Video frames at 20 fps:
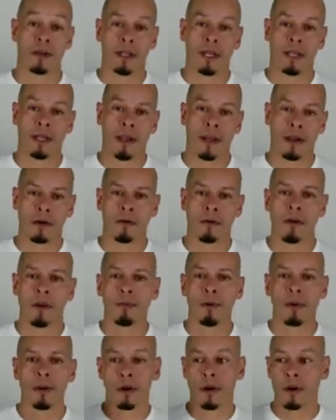Like, I didn't grow up
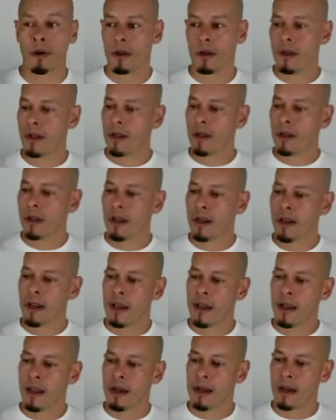here,
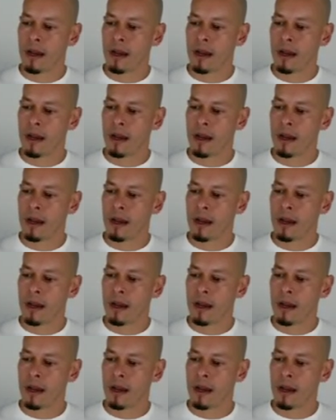and